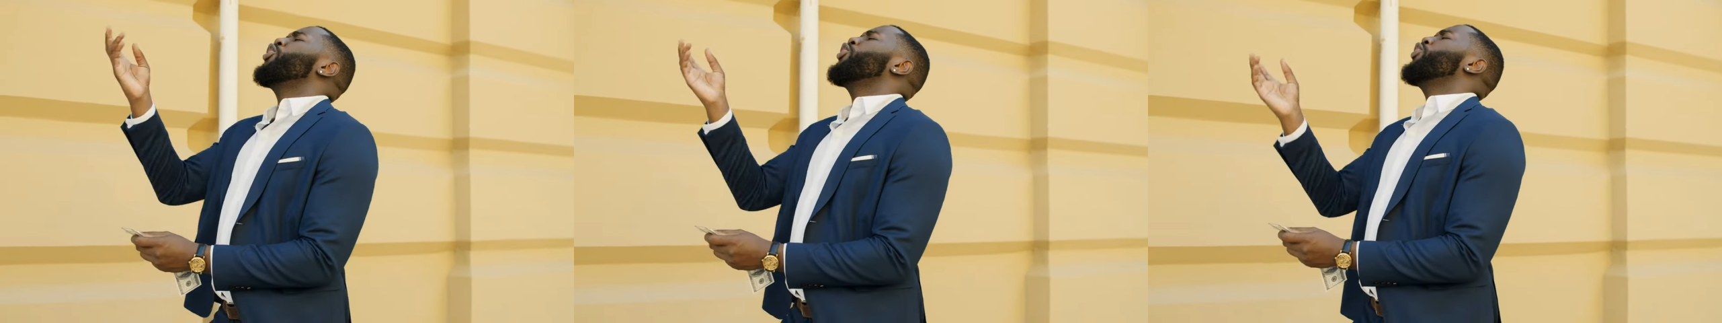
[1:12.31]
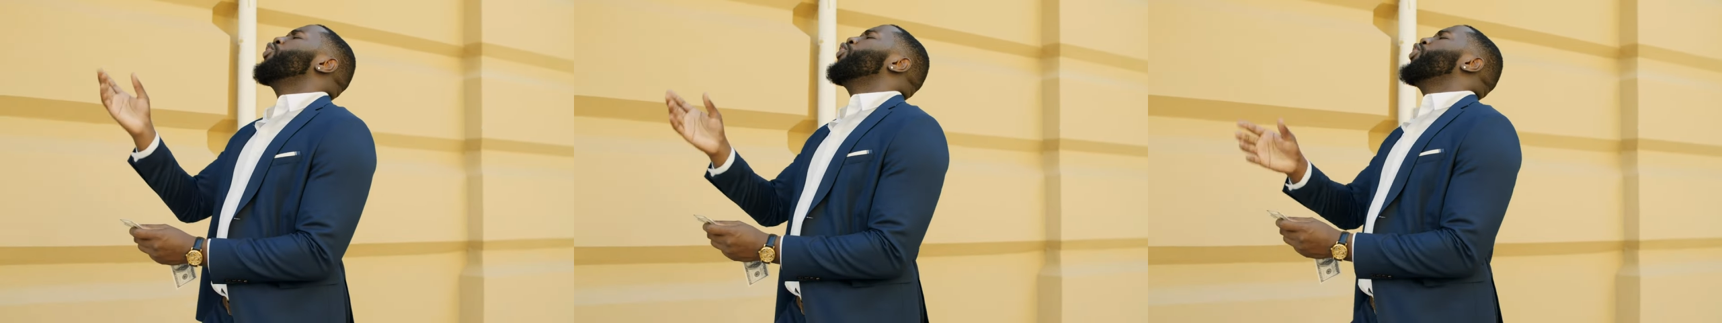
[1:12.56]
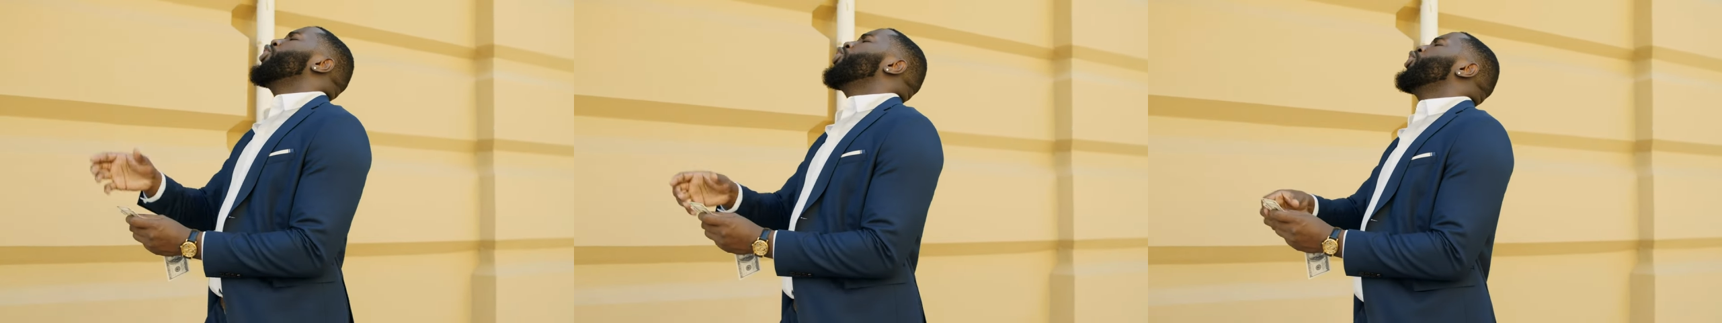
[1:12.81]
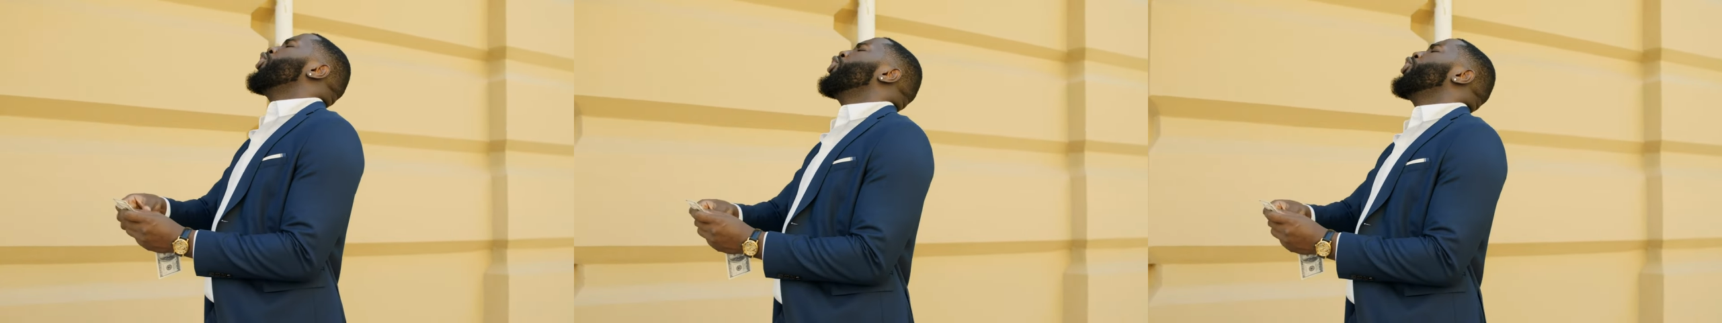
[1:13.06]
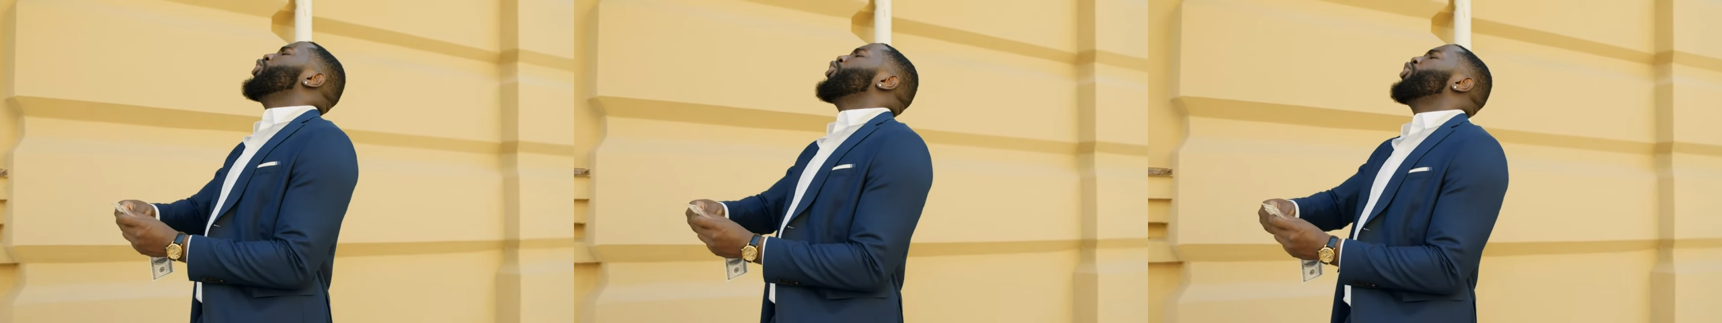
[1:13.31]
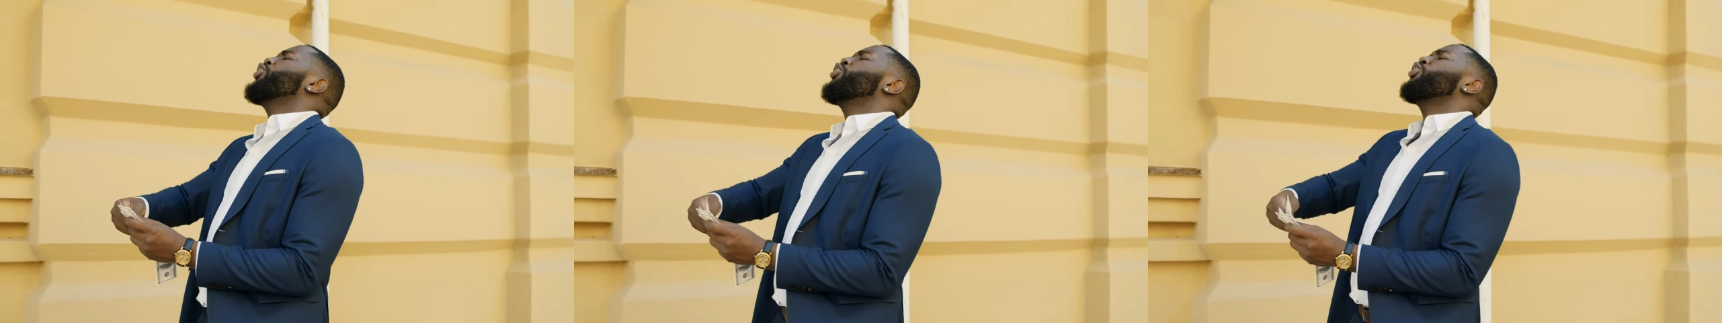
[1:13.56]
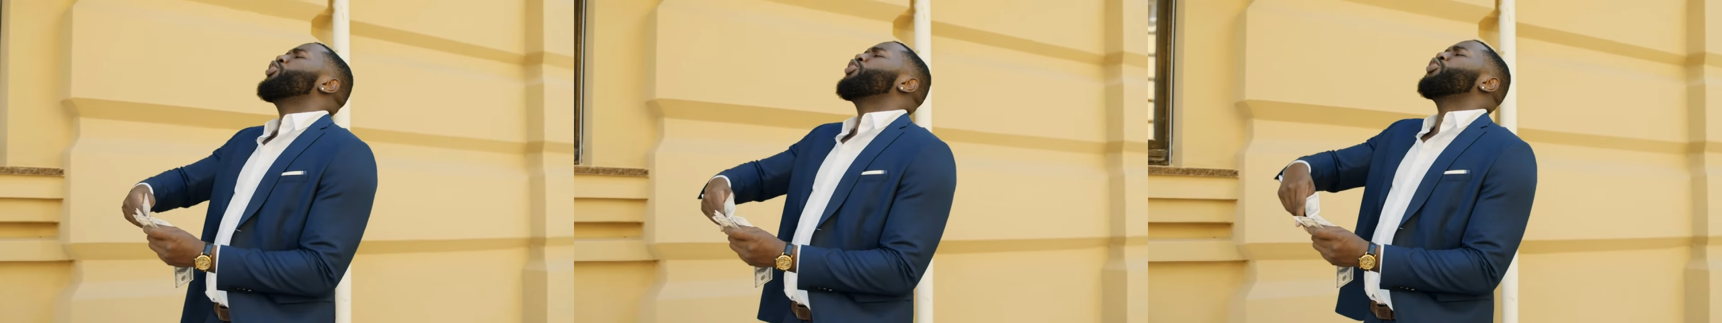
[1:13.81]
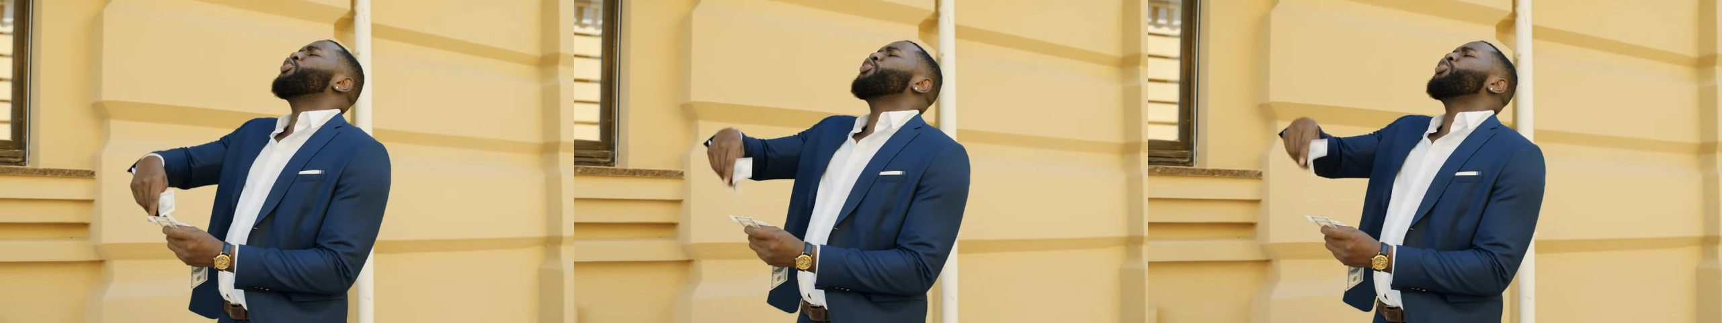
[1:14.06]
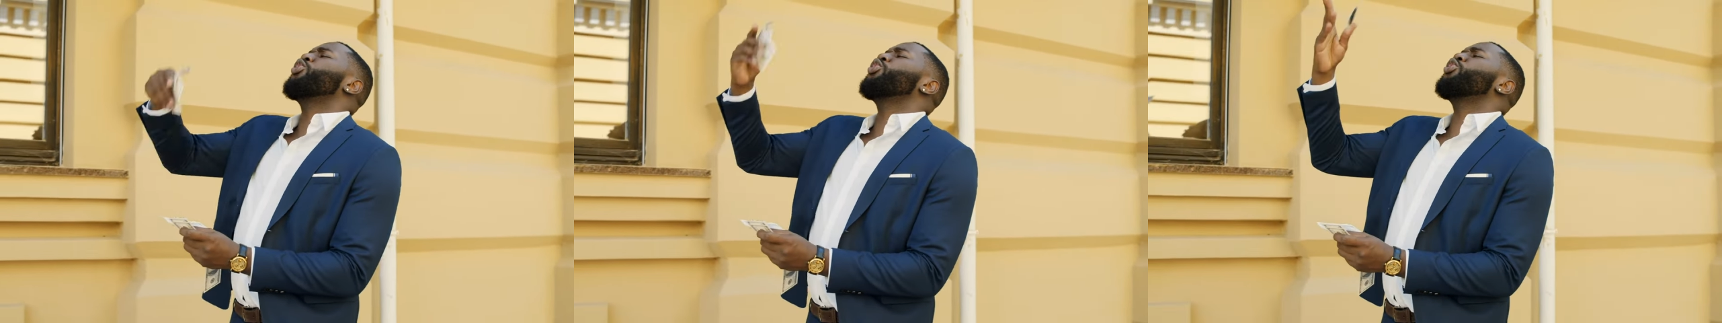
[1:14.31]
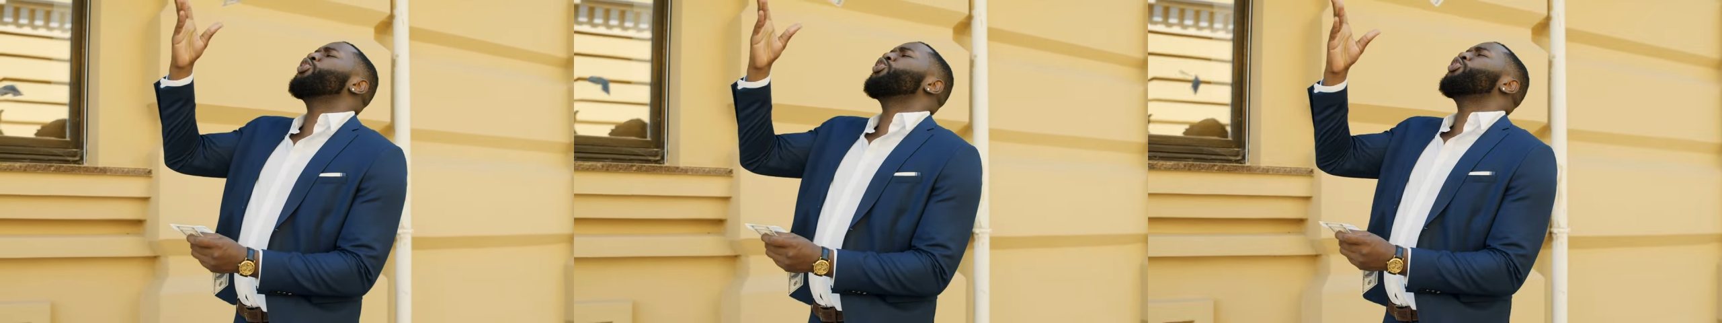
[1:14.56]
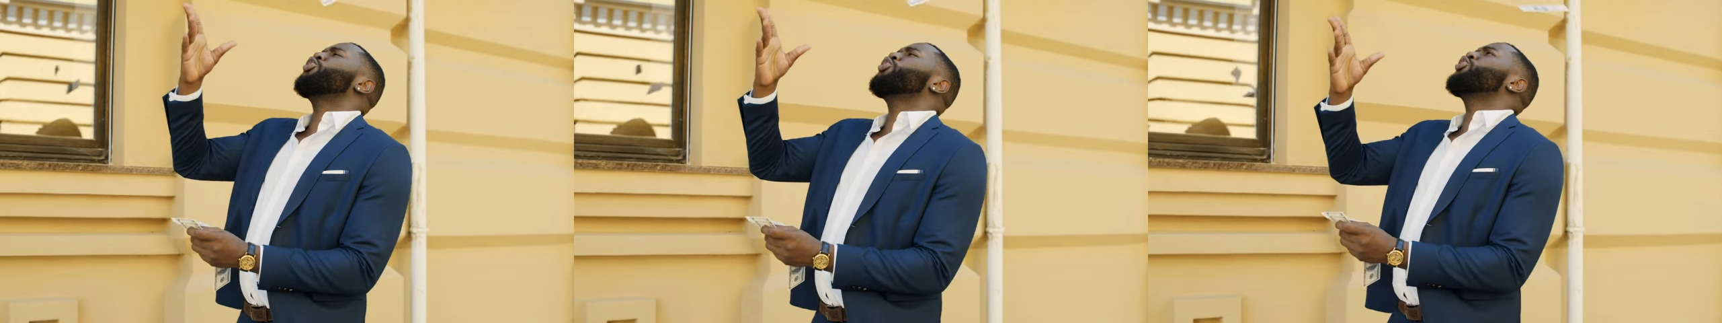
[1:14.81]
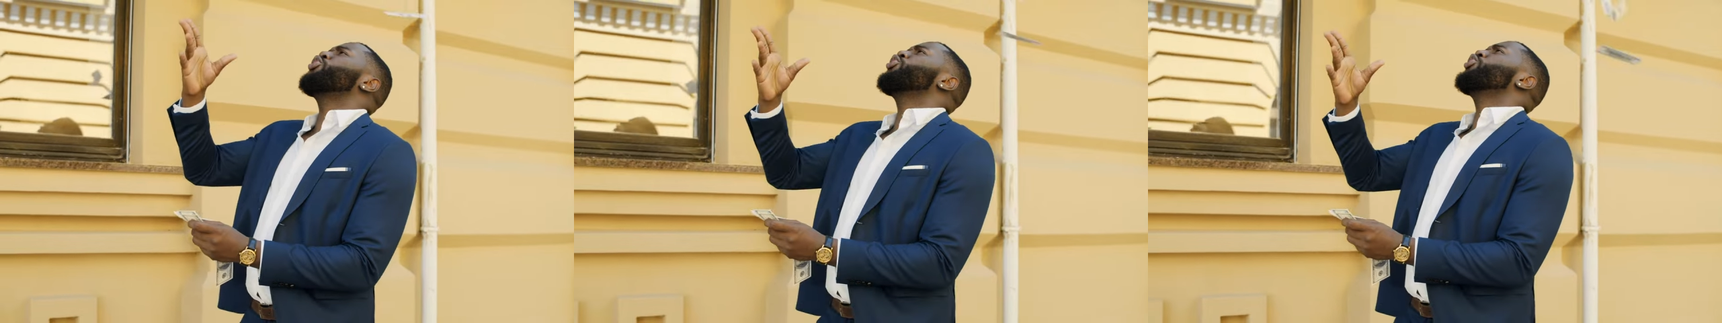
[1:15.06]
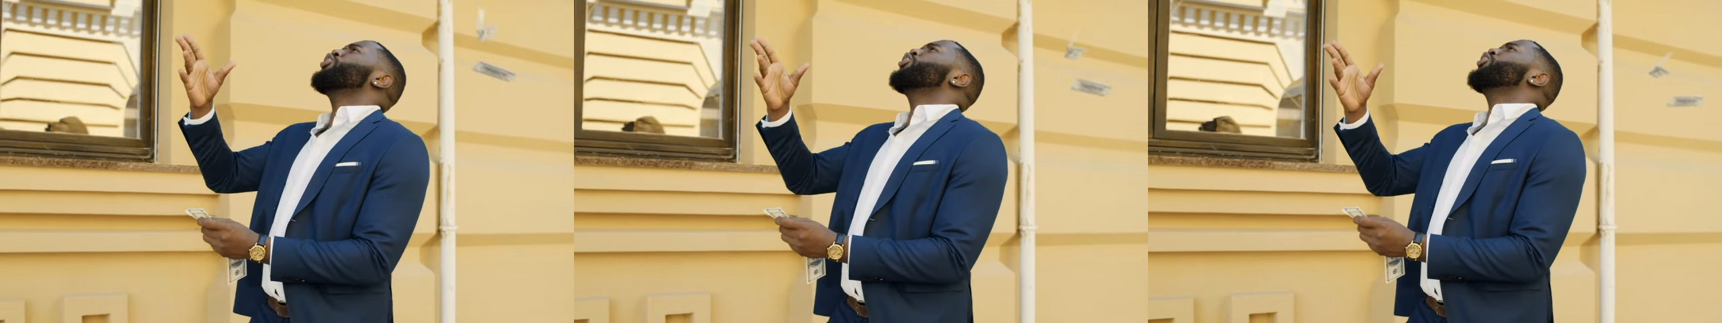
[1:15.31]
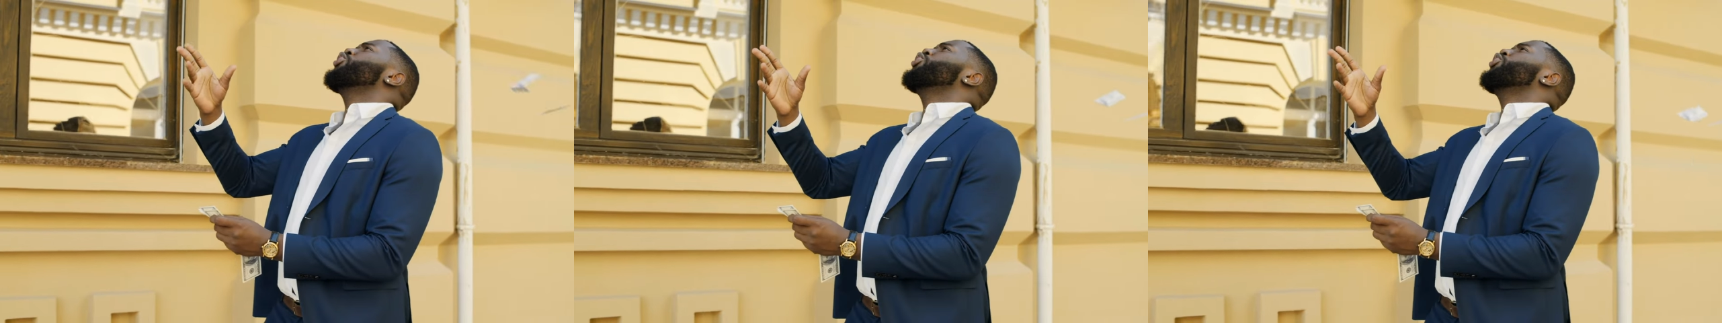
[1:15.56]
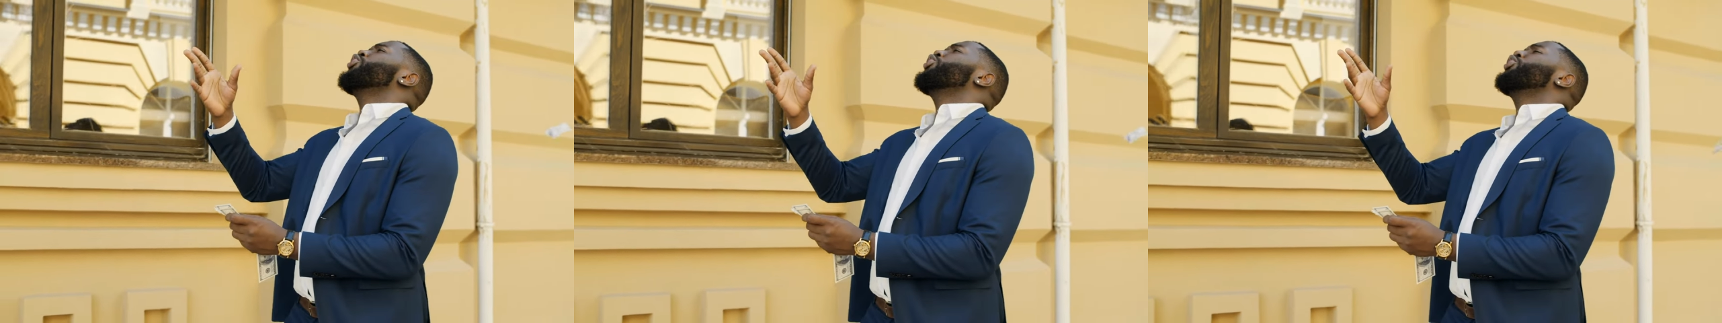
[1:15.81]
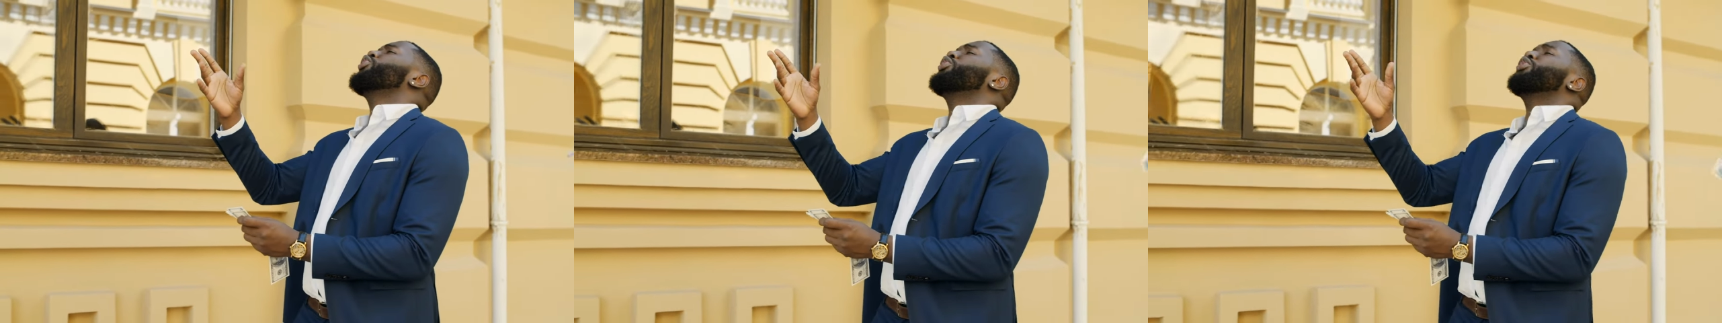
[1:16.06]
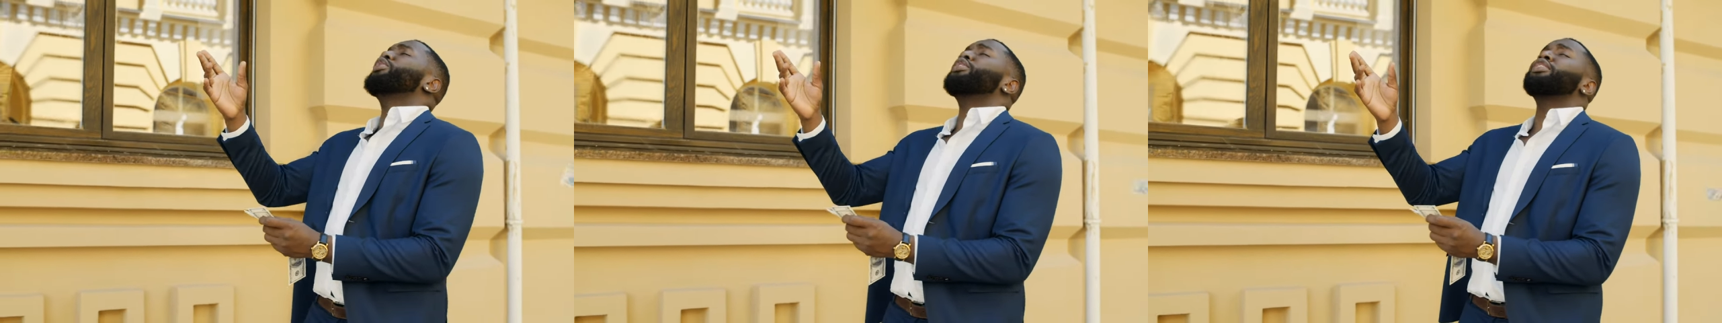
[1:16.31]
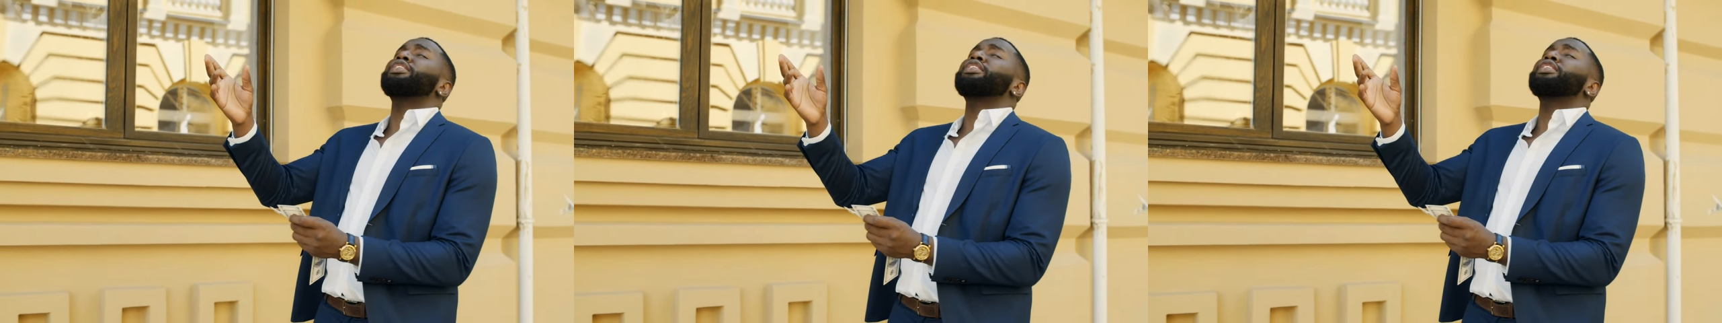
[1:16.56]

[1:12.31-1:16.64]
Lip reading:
Nobody's mouth can be seen.